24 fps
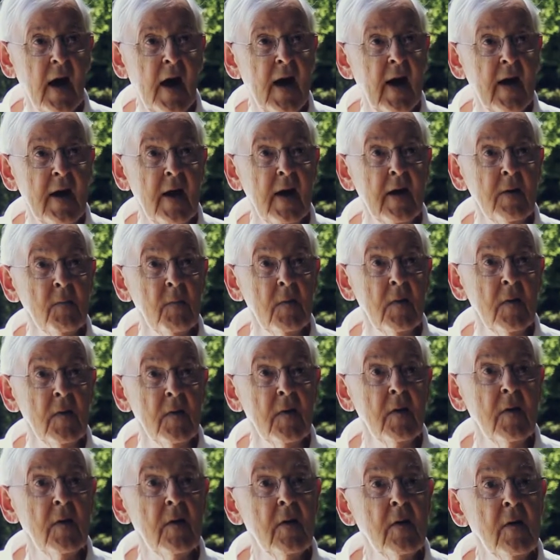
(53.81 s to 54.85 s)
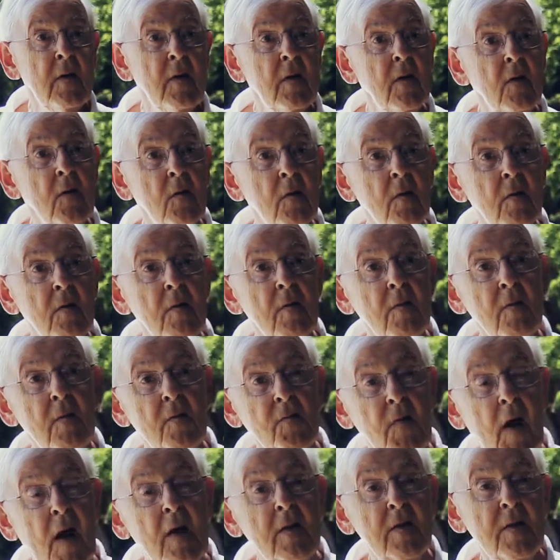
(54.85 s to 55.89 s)
I am, or the
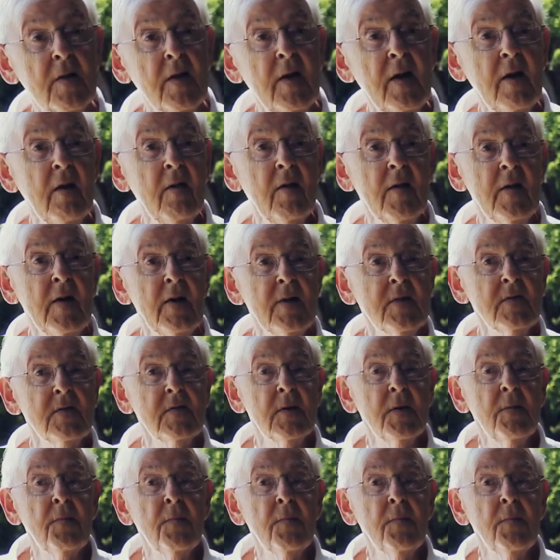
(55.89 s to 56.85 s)
volunteer is.